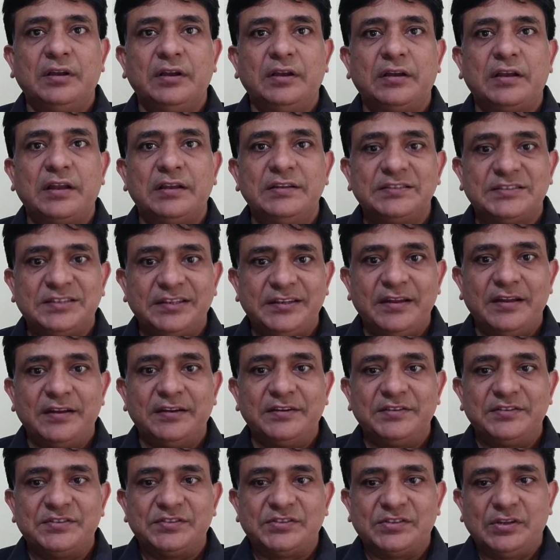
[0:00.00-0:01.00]

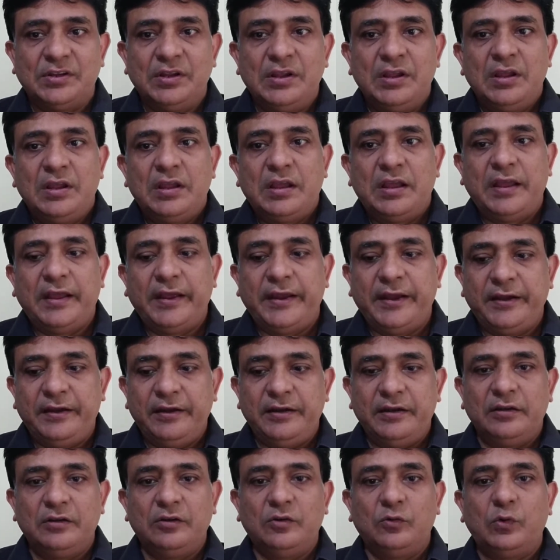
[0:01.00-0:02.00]
considers,
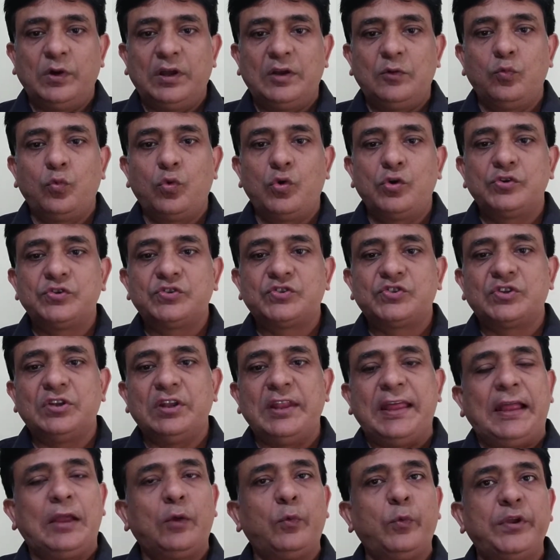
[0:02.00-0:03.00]
and one was
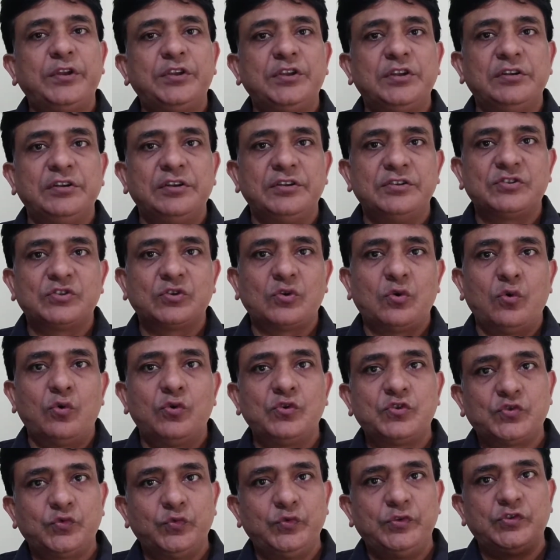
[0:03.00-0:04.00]
language and
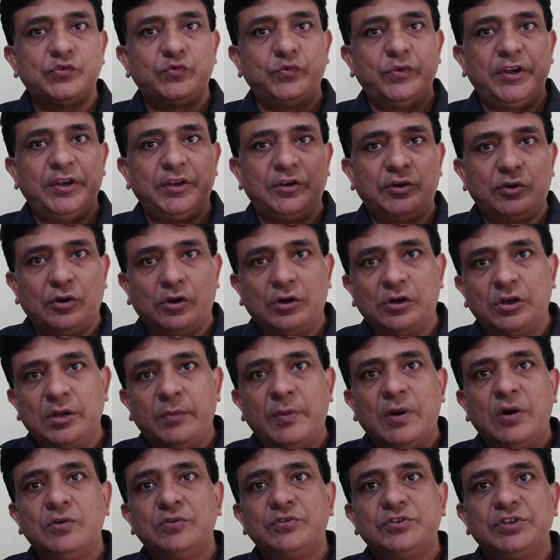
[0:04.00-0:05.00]
discourse, which we talked
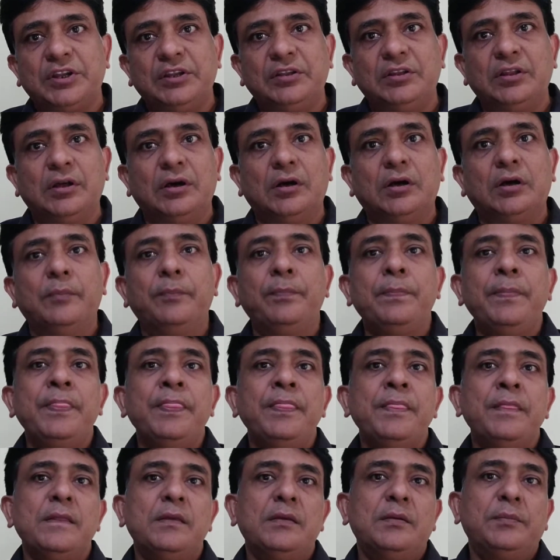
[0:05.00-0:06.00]
about in the
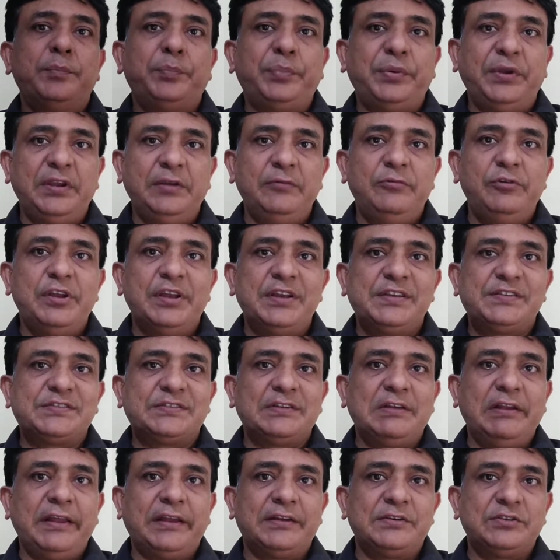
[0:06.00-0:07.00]

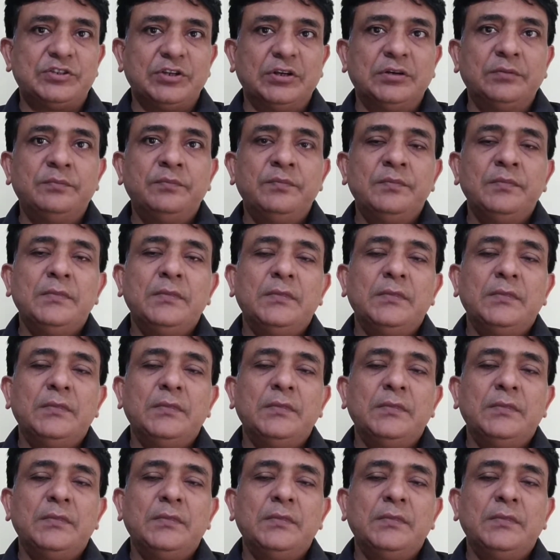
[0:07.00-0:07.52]
previous lecture.